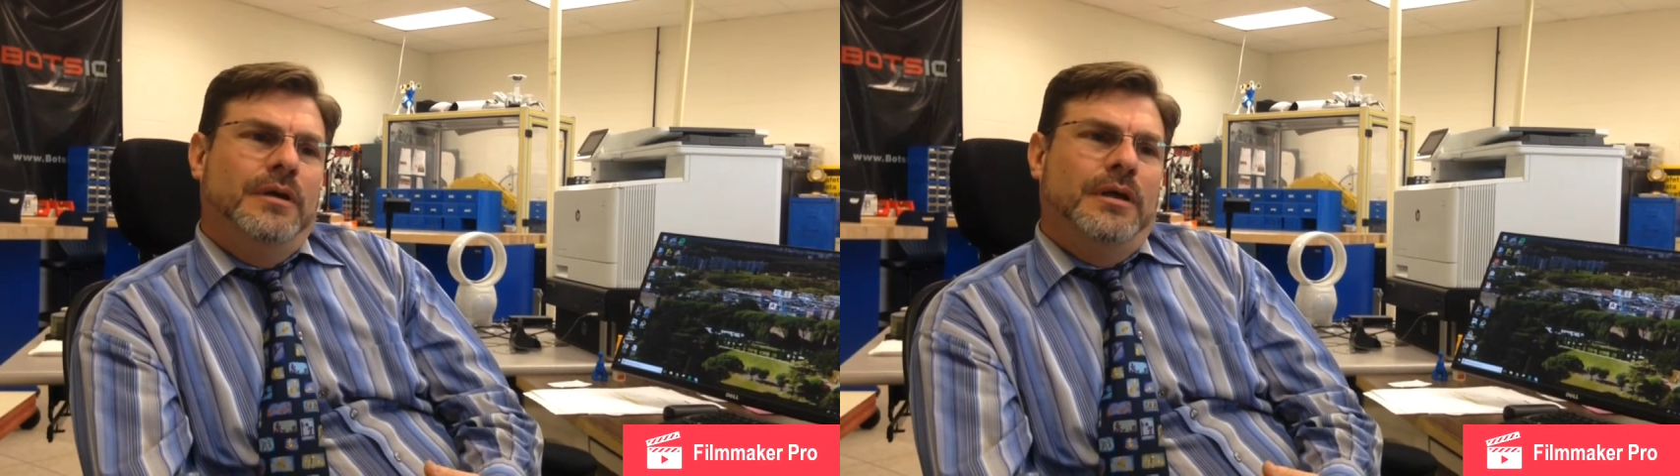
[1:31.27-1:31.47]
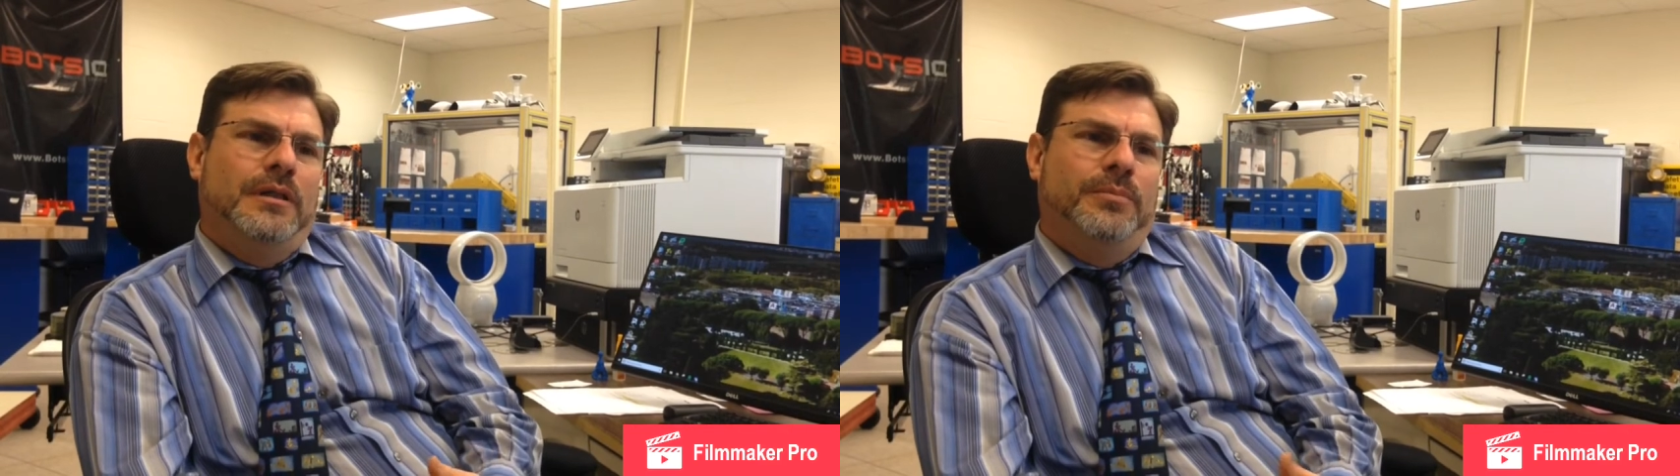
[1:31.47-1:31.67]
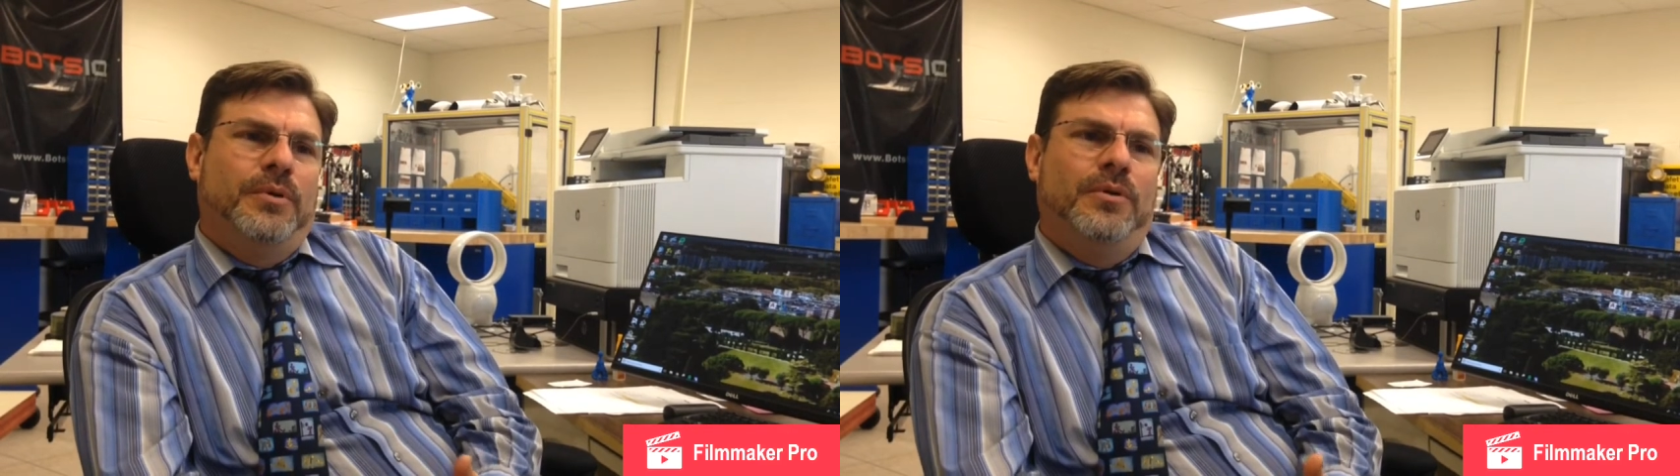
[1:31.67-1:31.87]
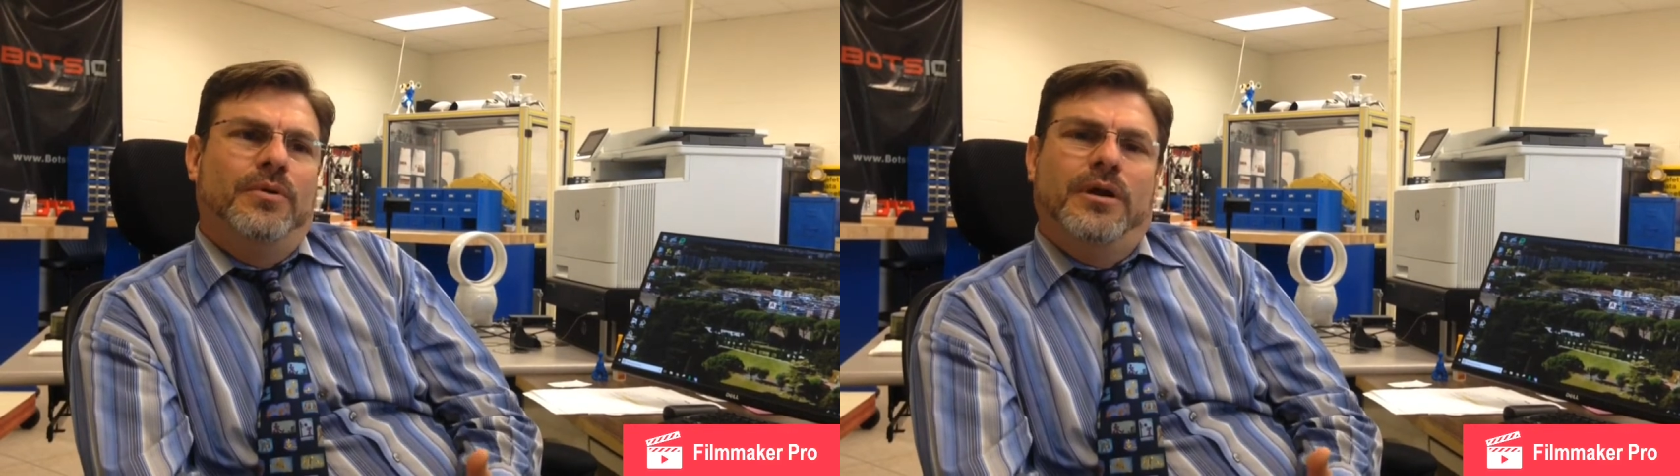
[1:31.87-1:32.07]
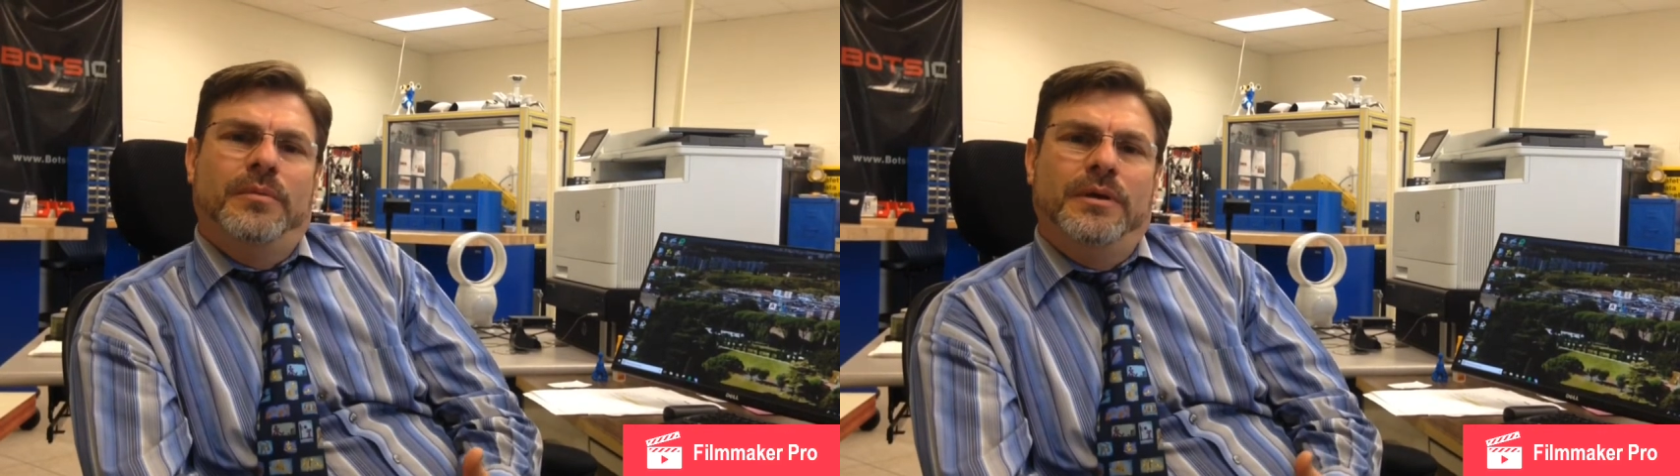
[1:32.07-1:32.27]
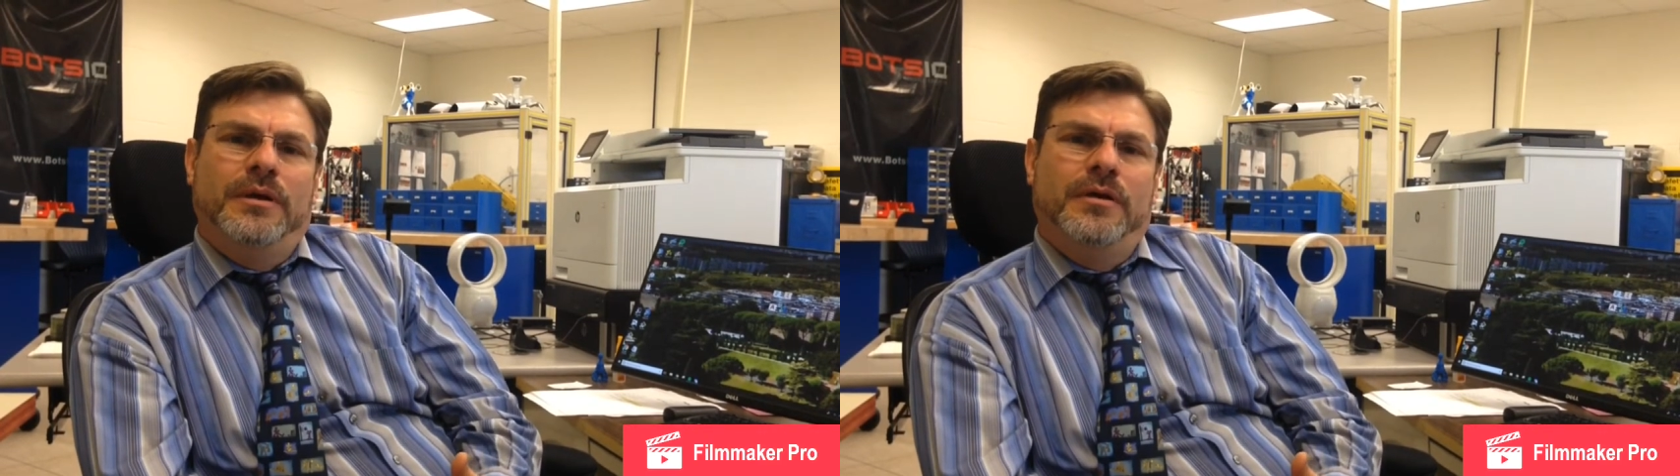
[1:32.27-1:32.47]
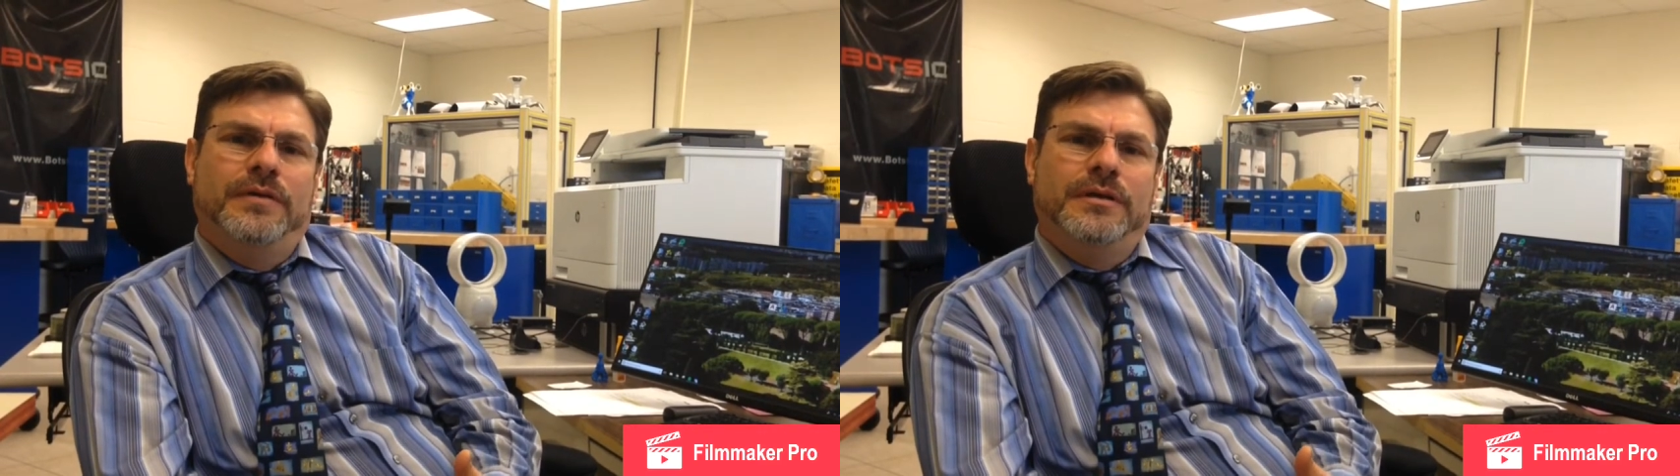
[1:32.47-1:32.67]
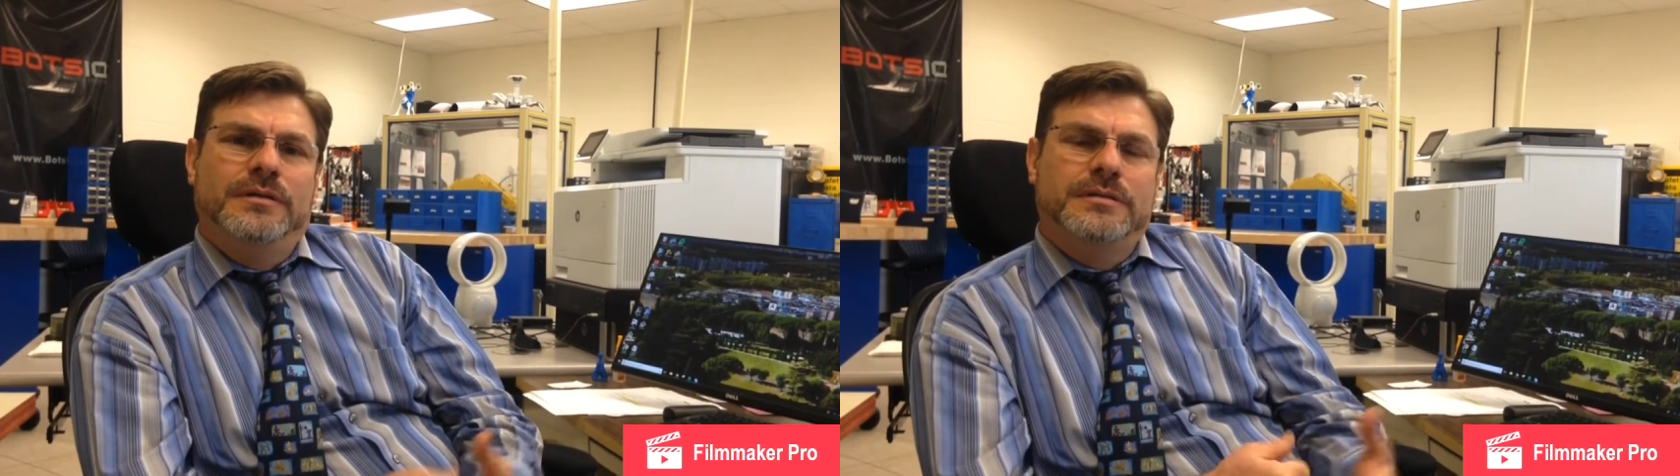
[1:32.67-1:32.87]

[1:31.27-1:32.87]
and the programming of it,